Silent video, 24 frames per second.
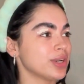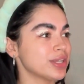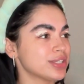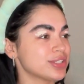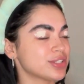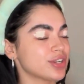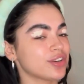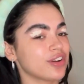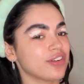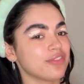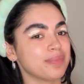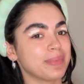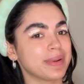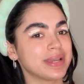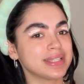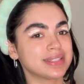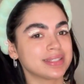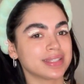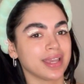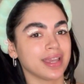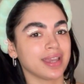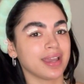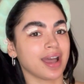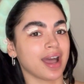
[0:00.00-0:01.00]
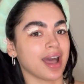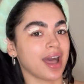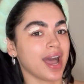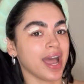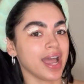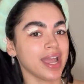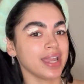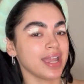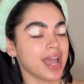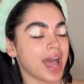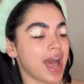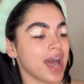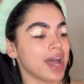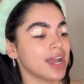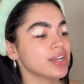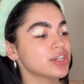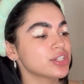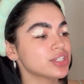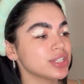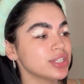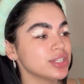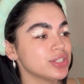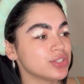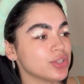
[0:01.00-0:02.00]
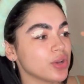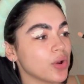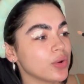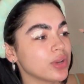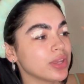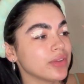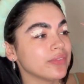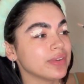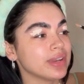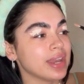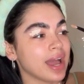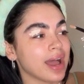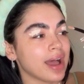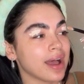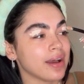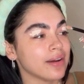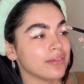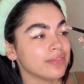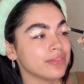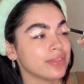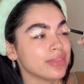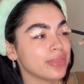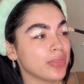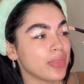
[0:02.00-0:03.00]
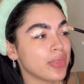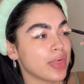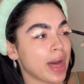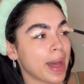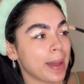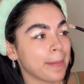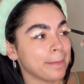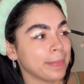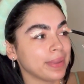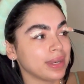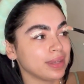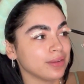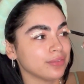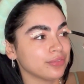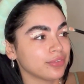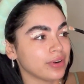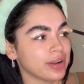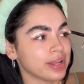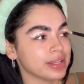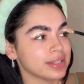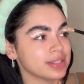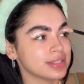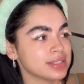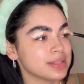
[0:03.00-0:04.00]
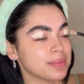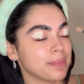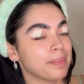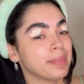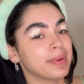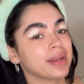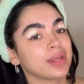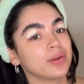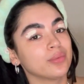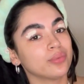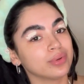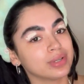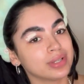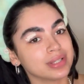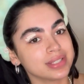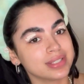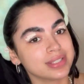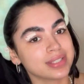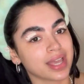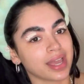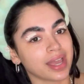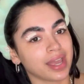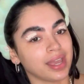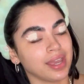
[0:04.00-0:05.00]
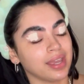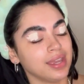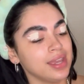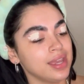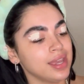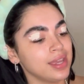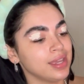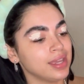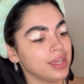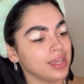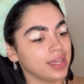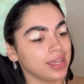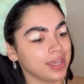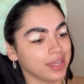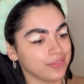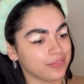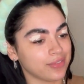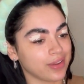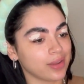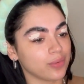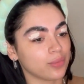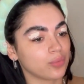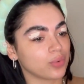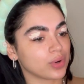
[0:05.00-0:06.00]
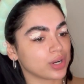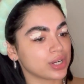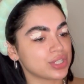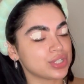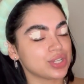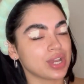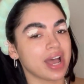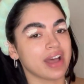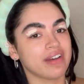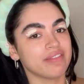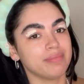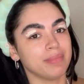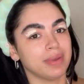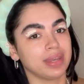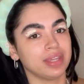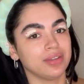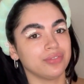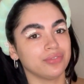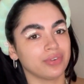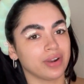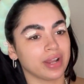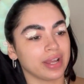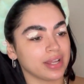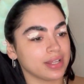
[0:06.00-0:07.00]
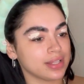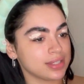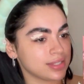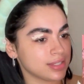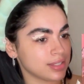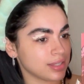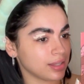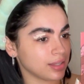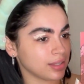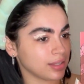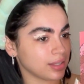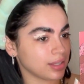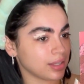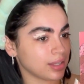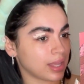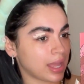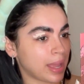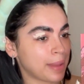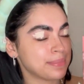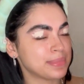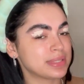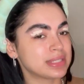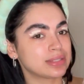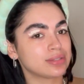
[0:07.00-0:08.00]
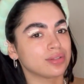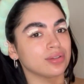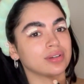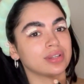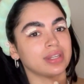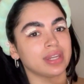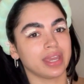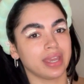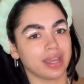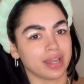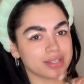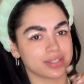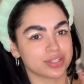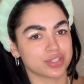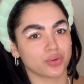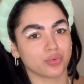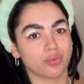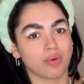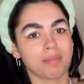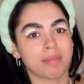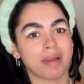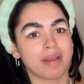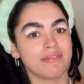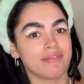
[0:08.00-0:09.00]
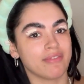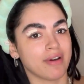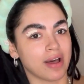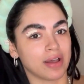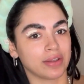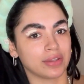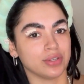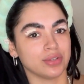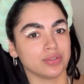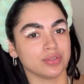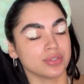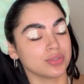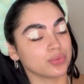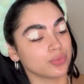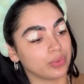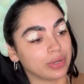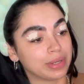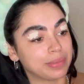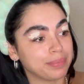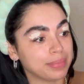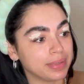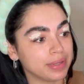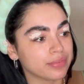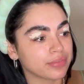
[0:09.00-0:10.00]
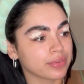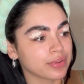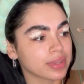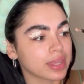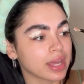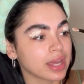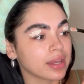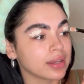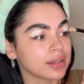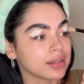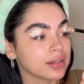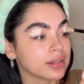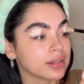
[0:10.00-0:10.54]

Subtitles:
start off by saying I actually don't even have that many friends, but I will say if I were to have many friends, I'm still gonna answer what my values would be for that.